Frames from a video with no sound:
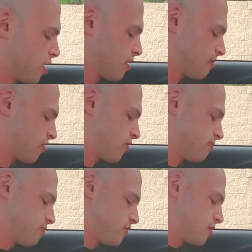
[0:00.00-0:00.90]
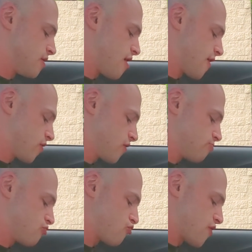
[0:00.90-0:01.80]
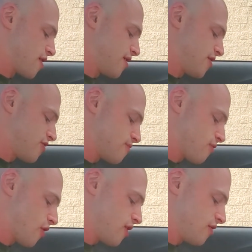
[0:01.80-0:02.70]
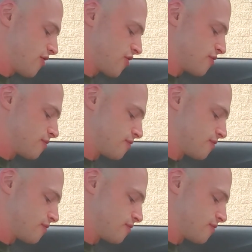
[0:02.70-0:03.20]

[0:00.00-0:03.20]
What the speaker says: Like, it's not the trendiest place,